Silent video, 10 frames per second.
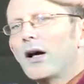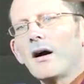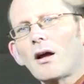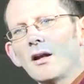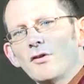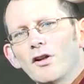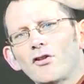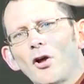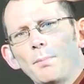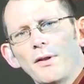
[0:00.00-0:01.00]
we are kind of at the
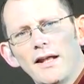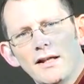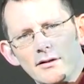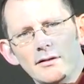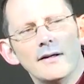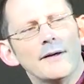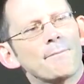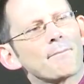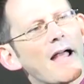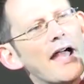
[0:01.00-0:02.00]
top of the hill,
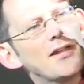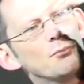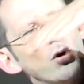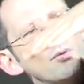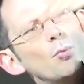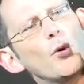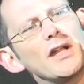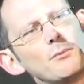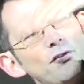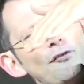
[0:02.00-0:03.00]
and what,
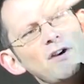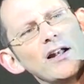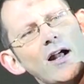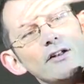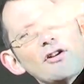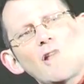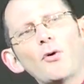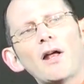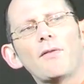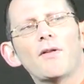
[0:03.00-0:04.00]
what it would feel like to
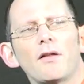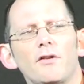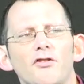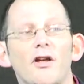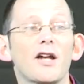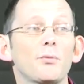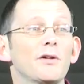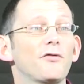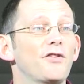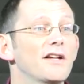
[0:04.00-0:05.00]
go down the other side
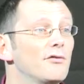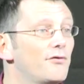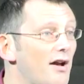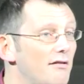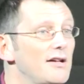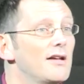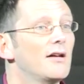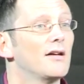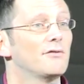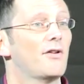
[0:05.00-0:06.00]
will feel very,
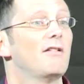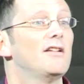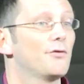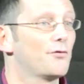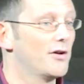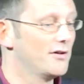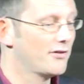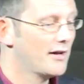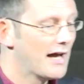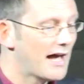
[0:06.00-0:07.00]
very
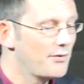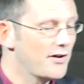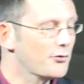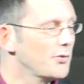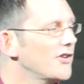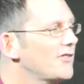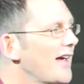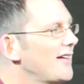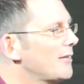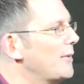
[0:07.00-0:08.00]
different. And this was a
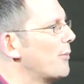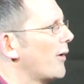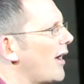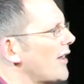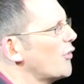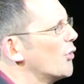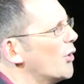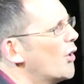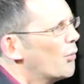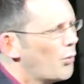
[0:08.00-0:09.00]
day to me where I
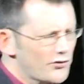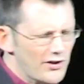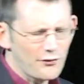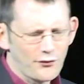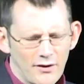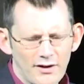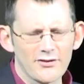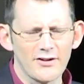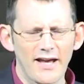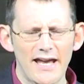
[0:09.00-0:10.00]
thought, what if
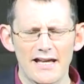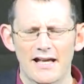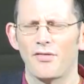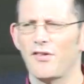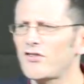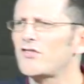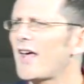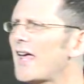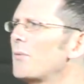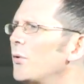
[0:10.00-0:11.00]
today, this
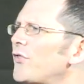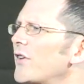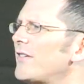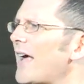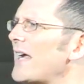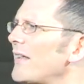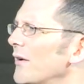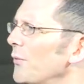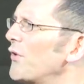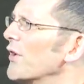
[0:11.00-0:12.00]
day was the day
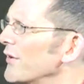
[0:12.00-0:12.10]
that...